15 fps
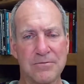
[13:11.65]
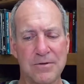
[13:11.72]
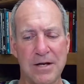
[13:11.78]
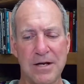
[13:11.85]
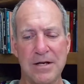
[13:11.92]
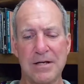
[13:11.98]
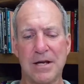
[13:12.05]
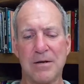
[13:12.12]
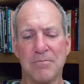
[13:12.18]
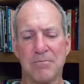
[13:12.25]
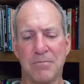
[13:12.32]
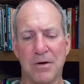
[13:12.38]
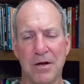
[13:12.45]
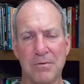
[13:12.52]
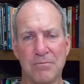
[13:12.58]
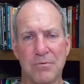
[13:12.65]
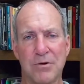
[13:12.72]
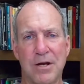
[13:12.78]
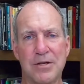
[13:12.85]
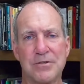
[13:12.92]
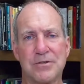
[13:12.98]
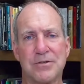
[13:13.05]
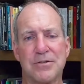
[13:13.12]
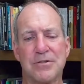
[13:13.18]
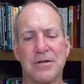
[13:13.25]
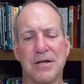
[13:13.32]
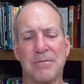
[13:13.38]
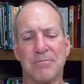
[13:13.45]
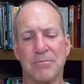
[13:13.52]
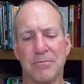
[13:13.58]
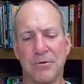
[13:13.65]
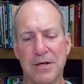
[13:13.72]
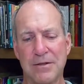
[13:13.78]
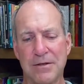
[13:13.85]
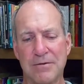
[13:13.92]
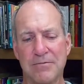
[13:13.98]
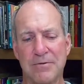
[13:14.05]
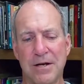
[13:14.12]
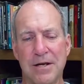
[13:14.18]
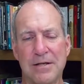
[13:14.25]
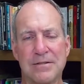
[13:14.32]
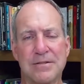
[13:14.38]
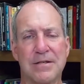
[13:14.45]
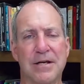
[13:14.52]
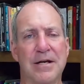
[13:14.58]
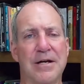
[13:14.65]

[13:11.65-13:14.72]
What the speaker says: rate and blood pressure and breathing rates.